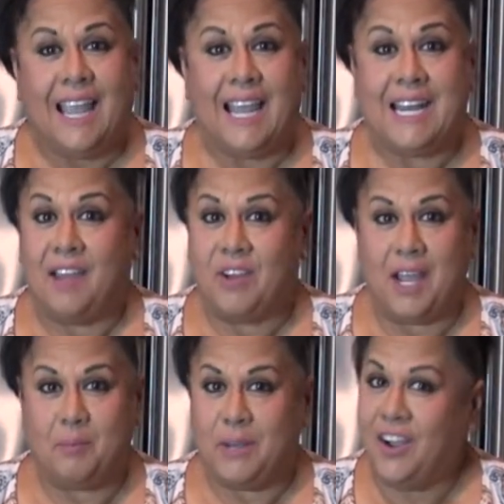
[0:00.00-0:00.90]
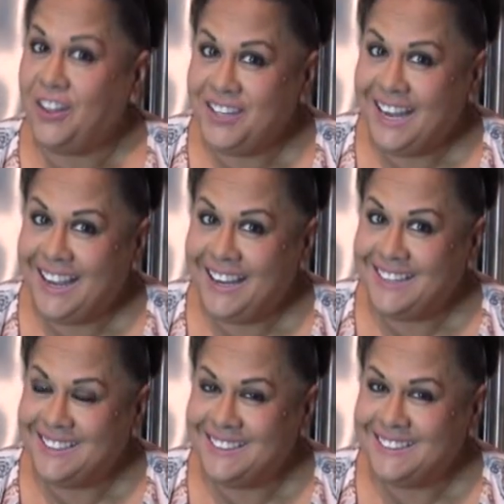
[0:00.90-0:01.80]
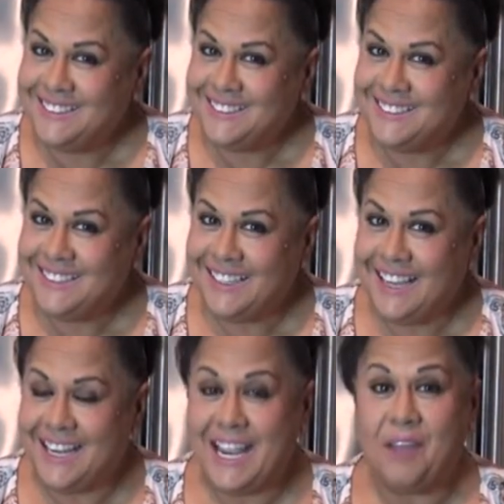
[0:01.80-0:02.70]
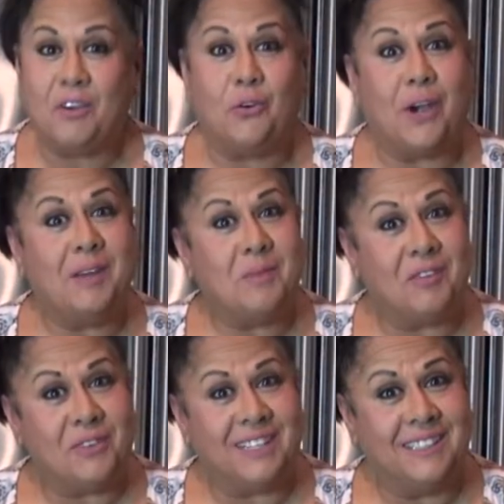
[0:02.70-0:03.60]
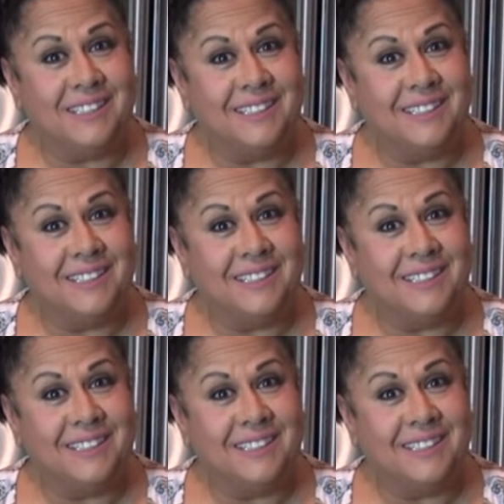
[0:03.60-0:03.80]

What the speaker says: and have a happy holiday, and have a great muffin.